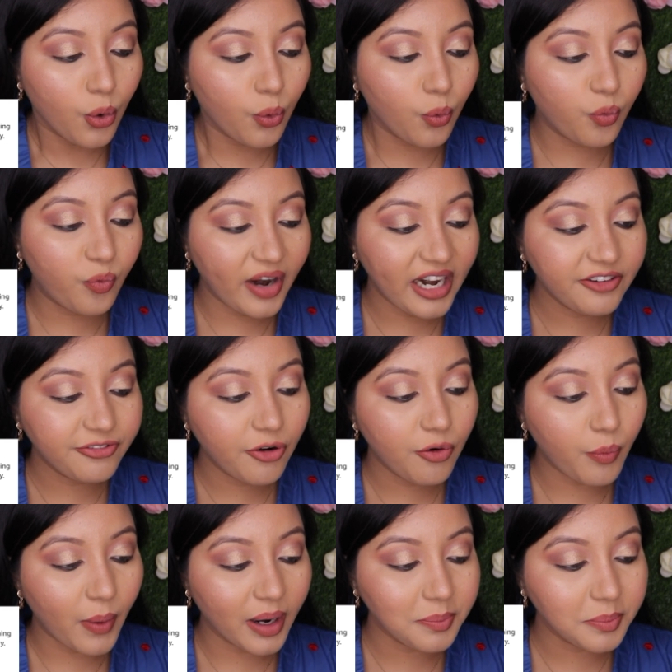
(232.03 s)
Wait
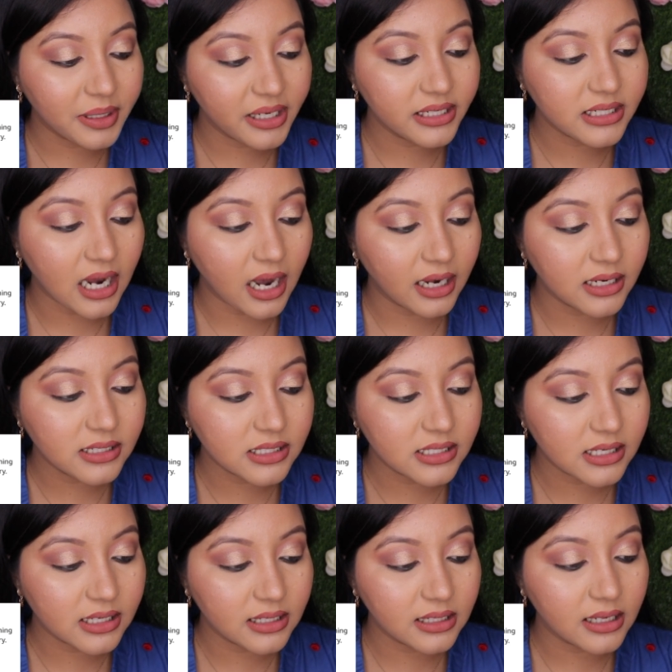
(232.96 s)
for 1 minute
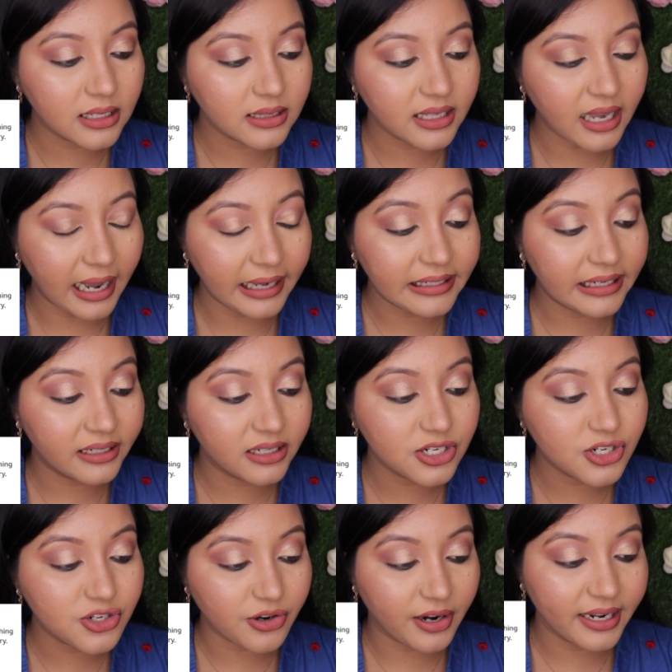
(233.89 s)
until the
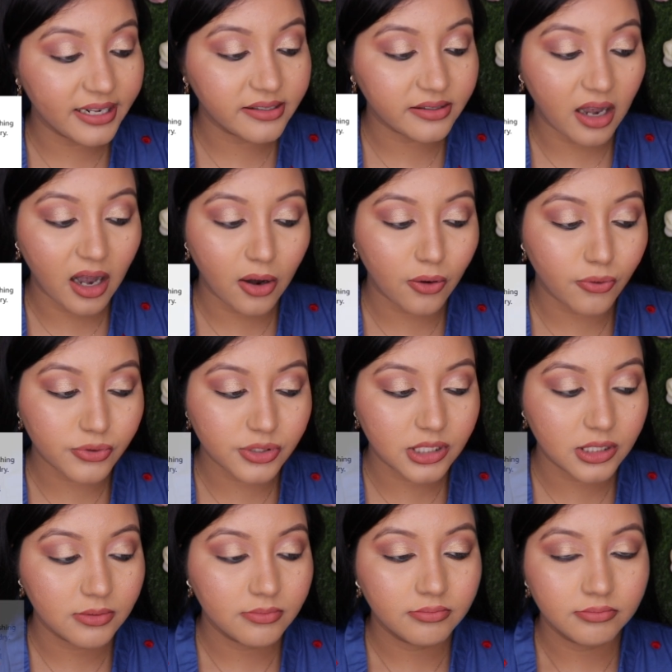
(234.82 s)
eyeliner dries
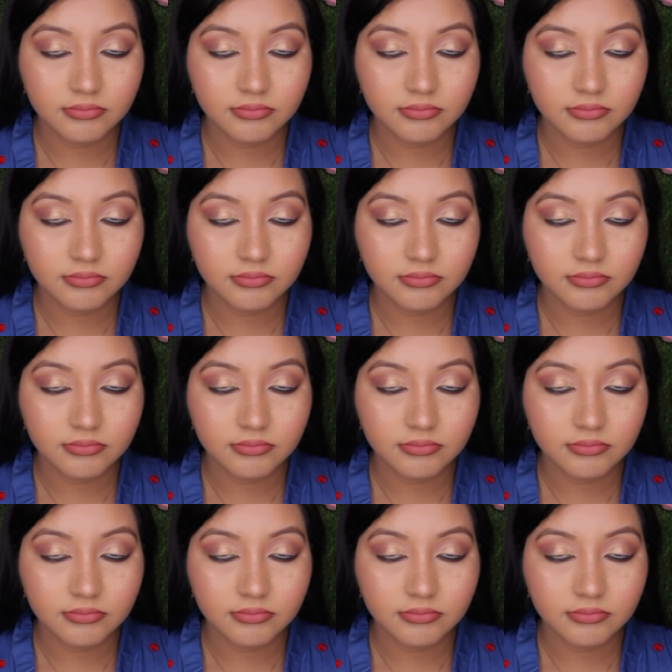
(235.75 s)
out.